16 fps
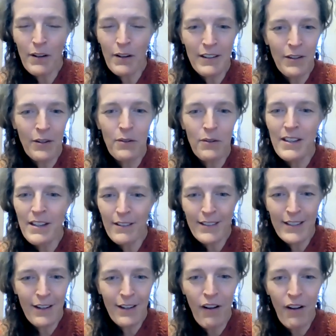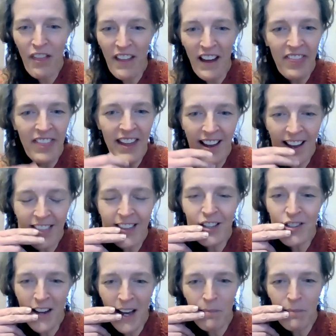folks who years ago thought they got
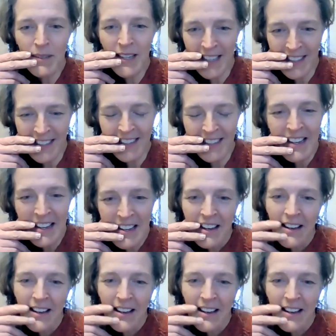the job done,